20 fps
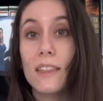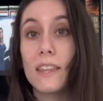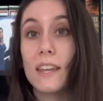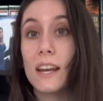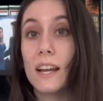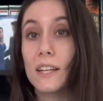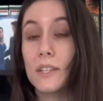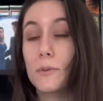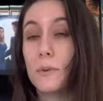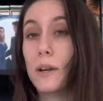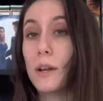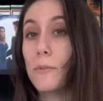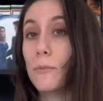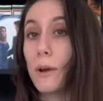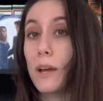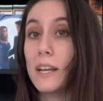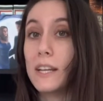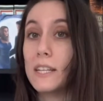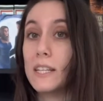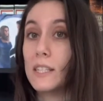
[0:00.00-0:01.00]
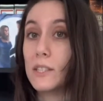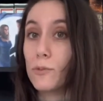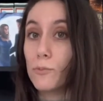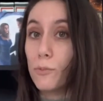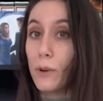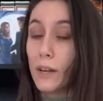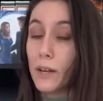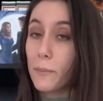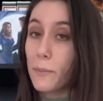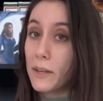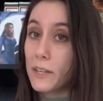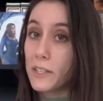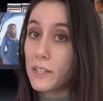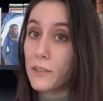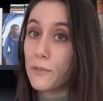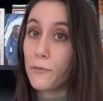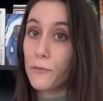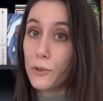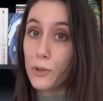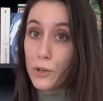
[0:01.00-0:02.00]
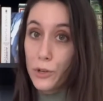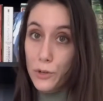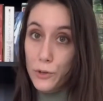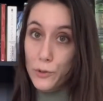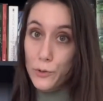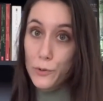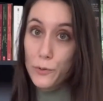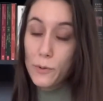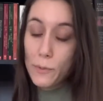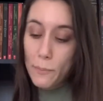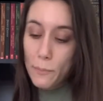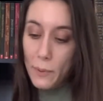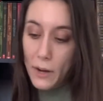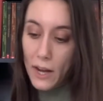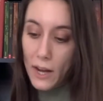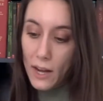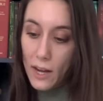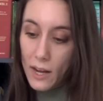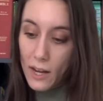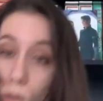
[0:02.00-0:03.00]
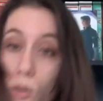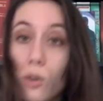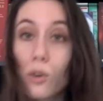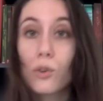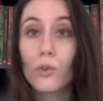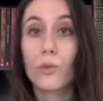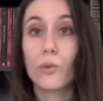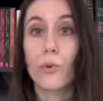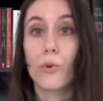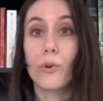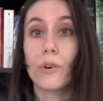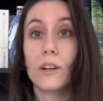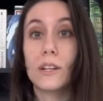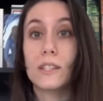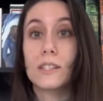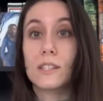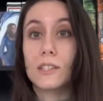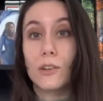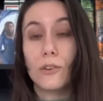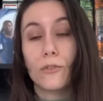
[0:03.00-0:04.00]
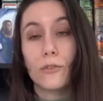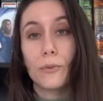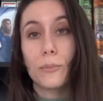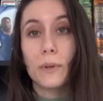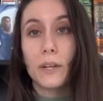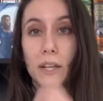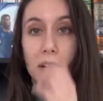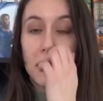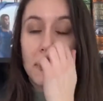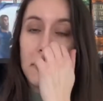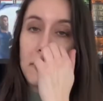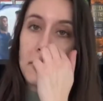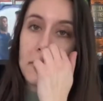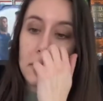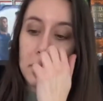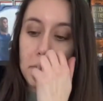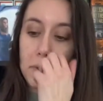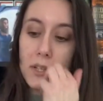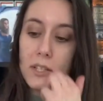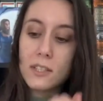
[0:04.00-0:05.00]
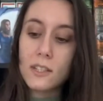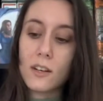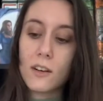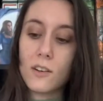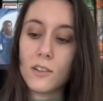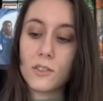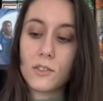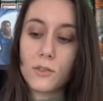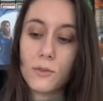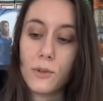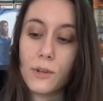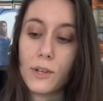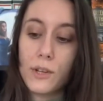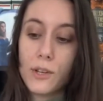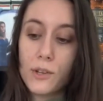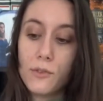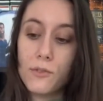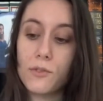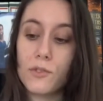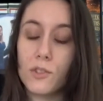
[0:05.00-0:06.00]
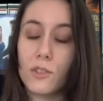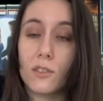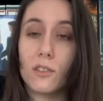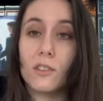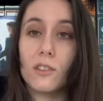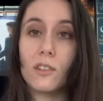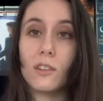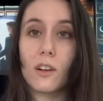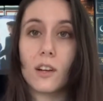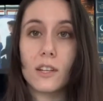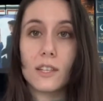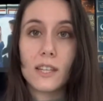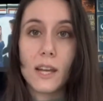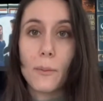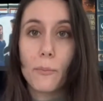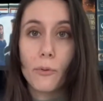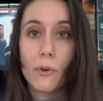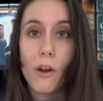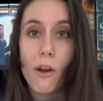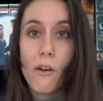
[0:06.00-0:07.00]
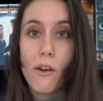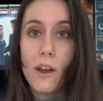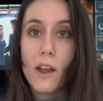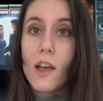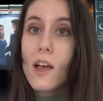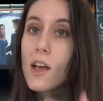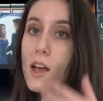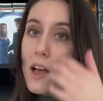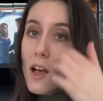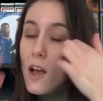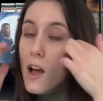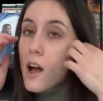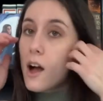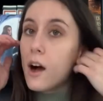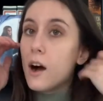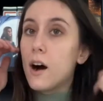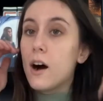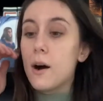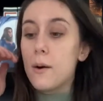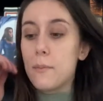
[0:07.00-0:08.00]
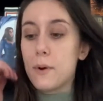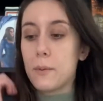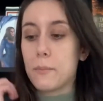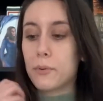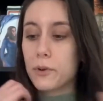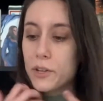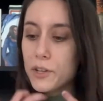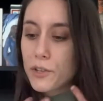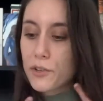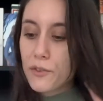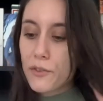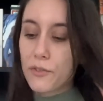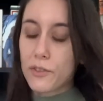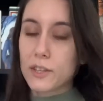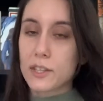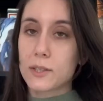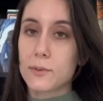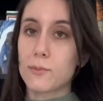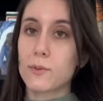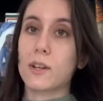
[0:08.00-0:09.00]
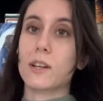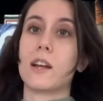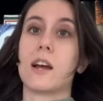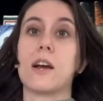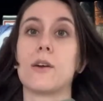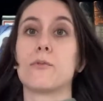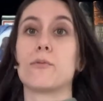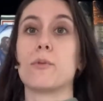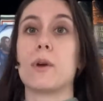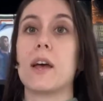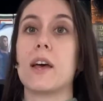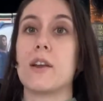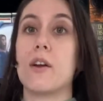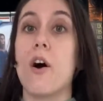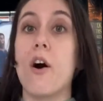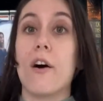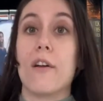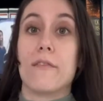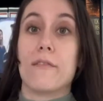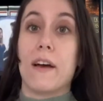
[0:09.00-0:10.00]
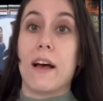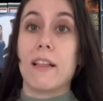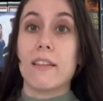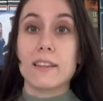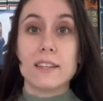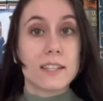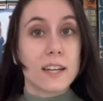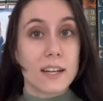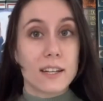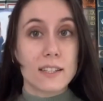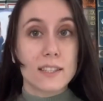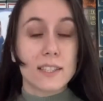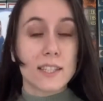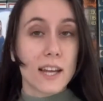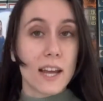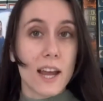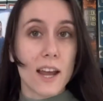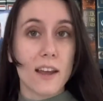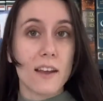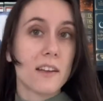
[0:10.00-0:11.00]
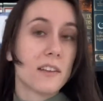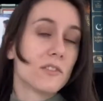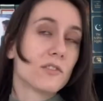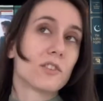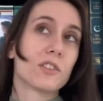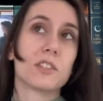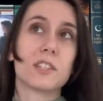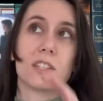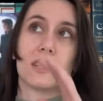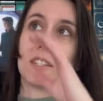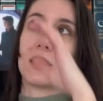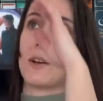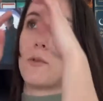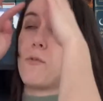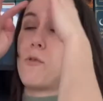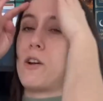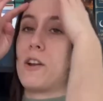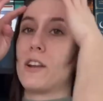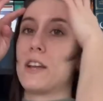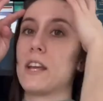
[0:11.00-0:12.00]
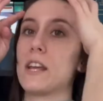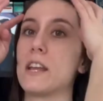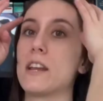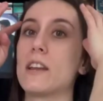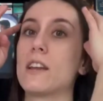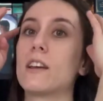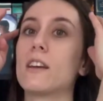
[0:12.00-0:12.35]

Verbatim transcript: the next one I read is Recommended for You by Laura Silverman. This was also a cute, just little contemporary. Um, I'm pretty sure this one I read on Valentine's Day just because I wanted